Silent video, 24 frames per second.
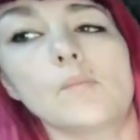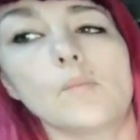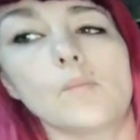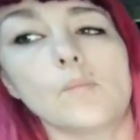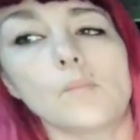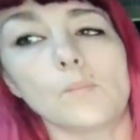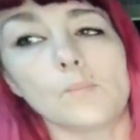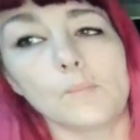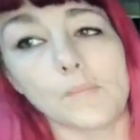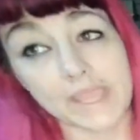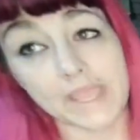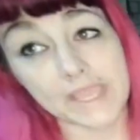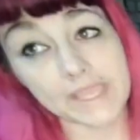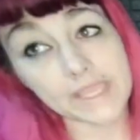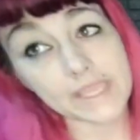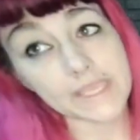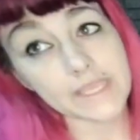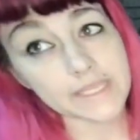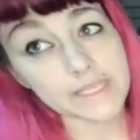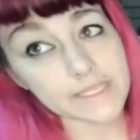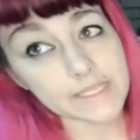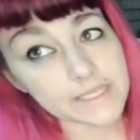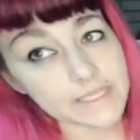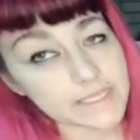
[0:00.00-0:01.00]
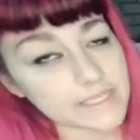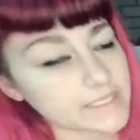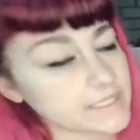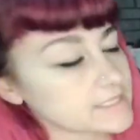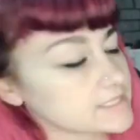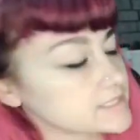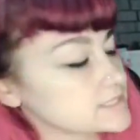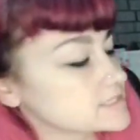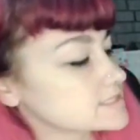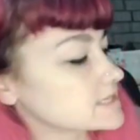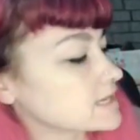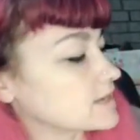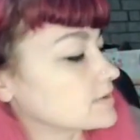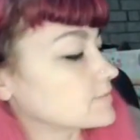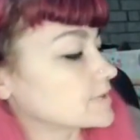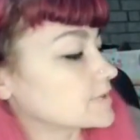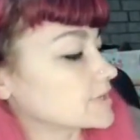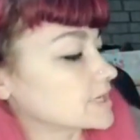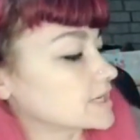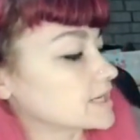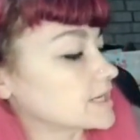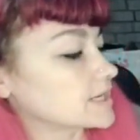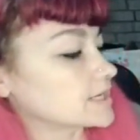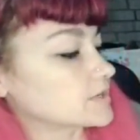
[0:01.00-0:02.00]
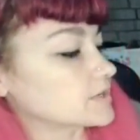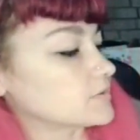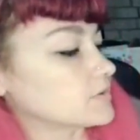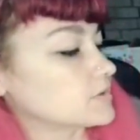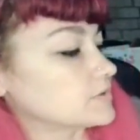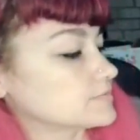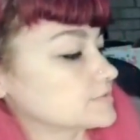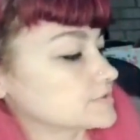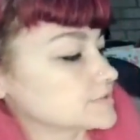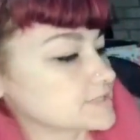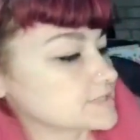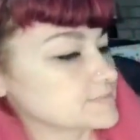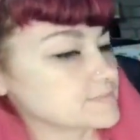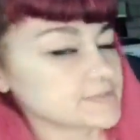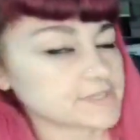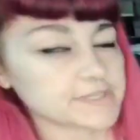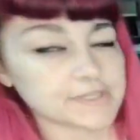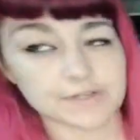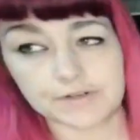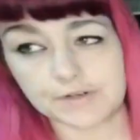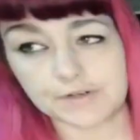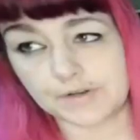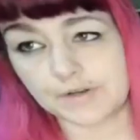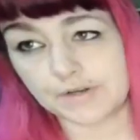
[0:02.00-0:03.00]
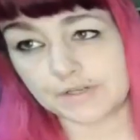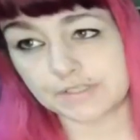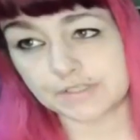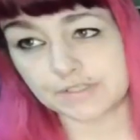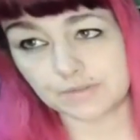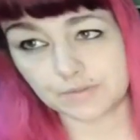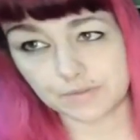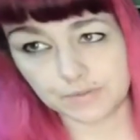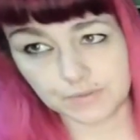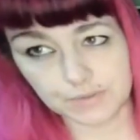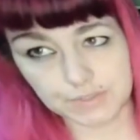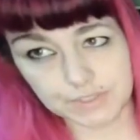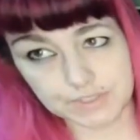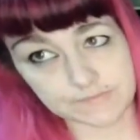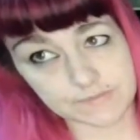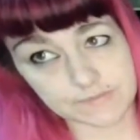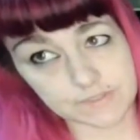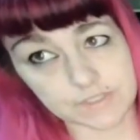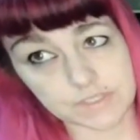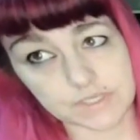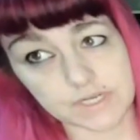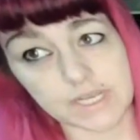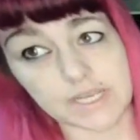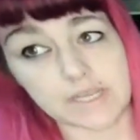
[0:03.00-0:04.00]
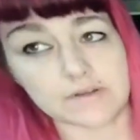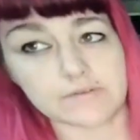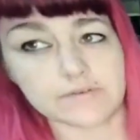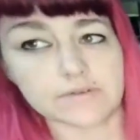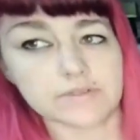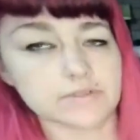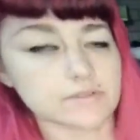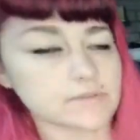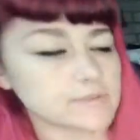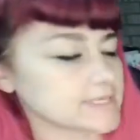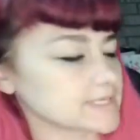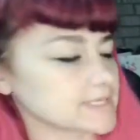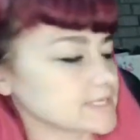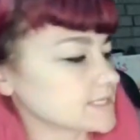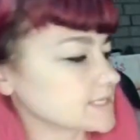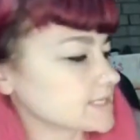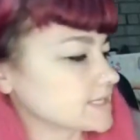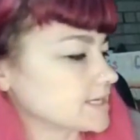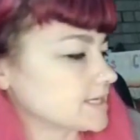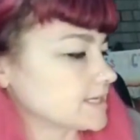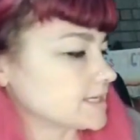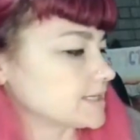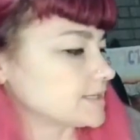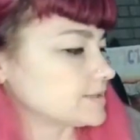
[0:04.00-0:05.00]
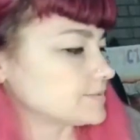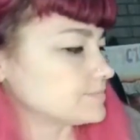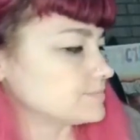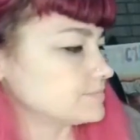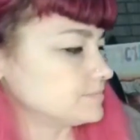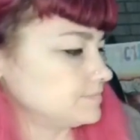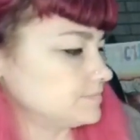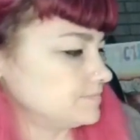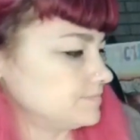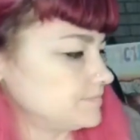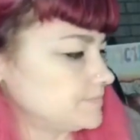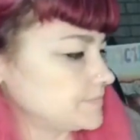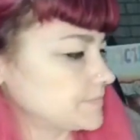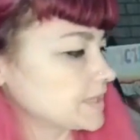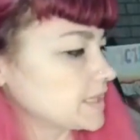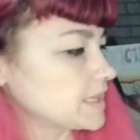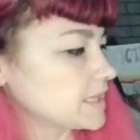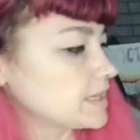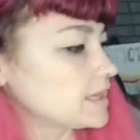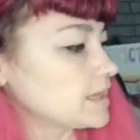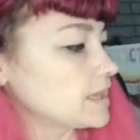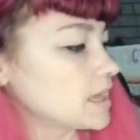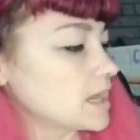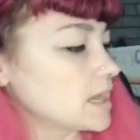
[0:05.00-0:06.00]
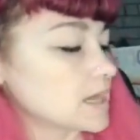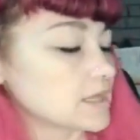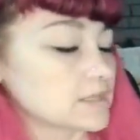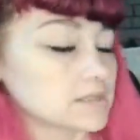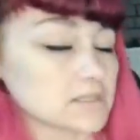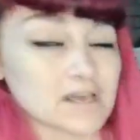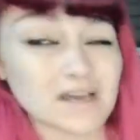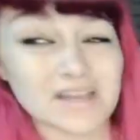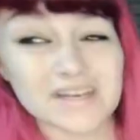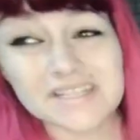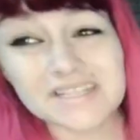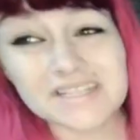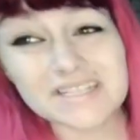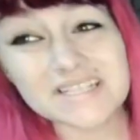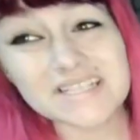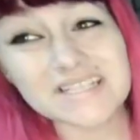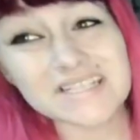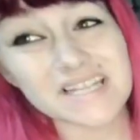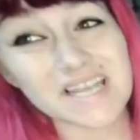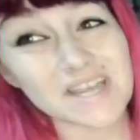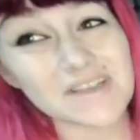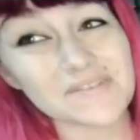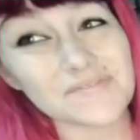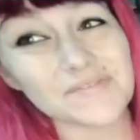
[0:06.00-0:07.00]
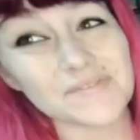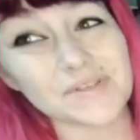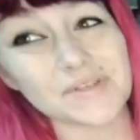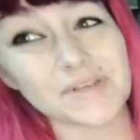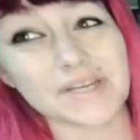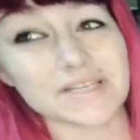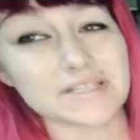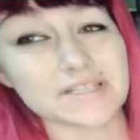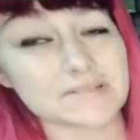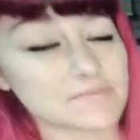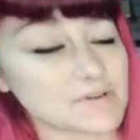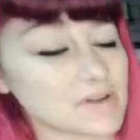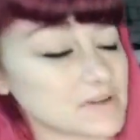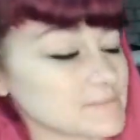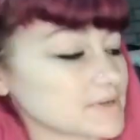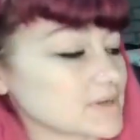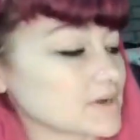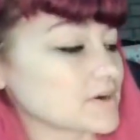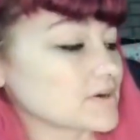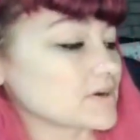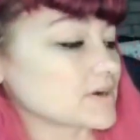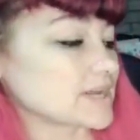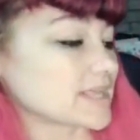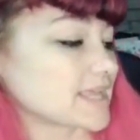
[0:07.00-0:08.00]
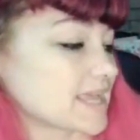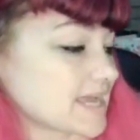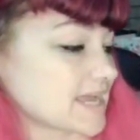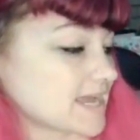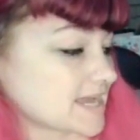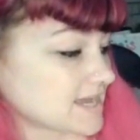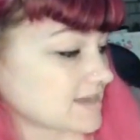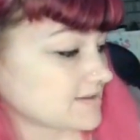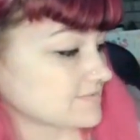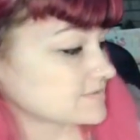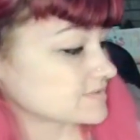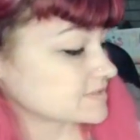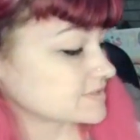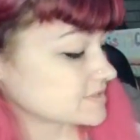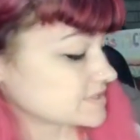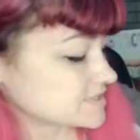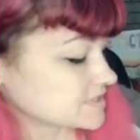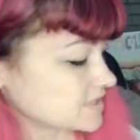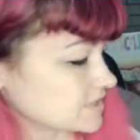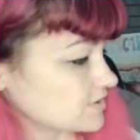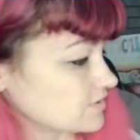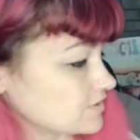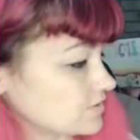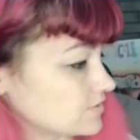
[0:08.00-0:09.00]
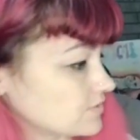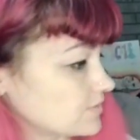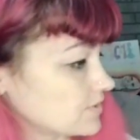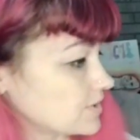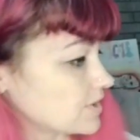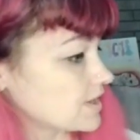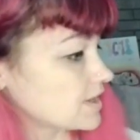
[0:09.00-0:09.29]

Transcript: making these, I want to kind of go over some of your tools of the trade real quick. A lot of this stuff you guys probably already have. So